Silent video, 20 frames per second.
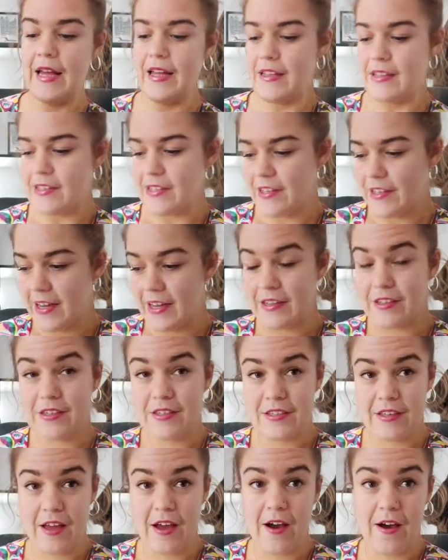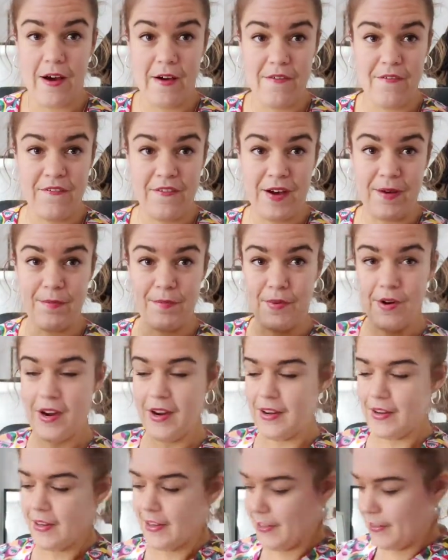So that's our
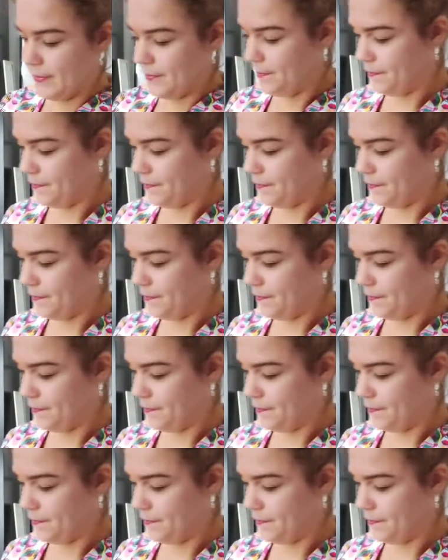fabric.